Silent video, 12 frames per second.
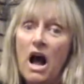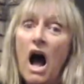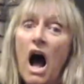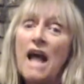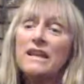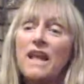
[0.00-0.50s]

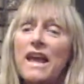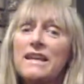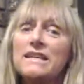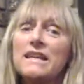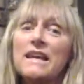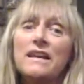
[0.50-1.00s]
I'd like to
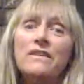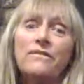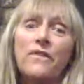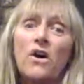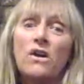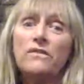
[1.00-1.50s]
get
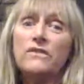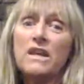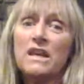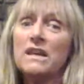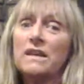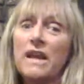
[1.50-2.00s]
involved
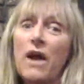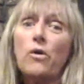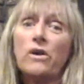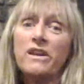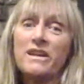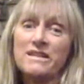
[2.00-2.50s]
in
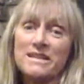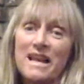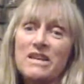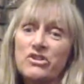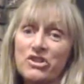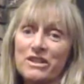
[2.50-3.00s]

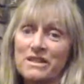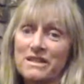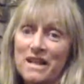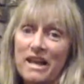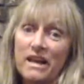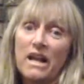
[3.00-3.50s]
organizations
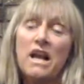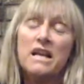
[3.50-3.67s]
like